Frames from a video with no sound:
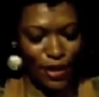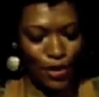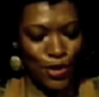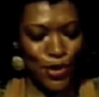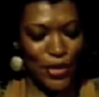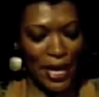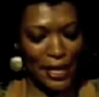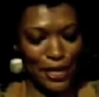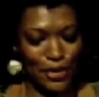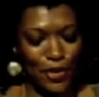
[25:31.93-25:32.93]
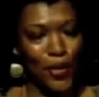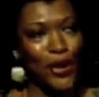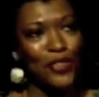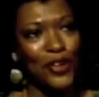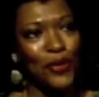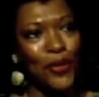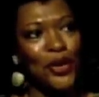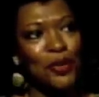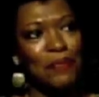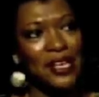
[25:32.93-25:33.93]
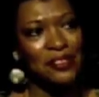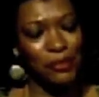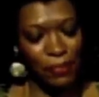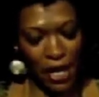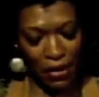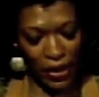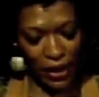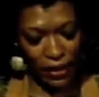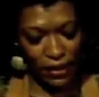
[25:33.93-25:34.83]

Who can ignore their ornamental bearing,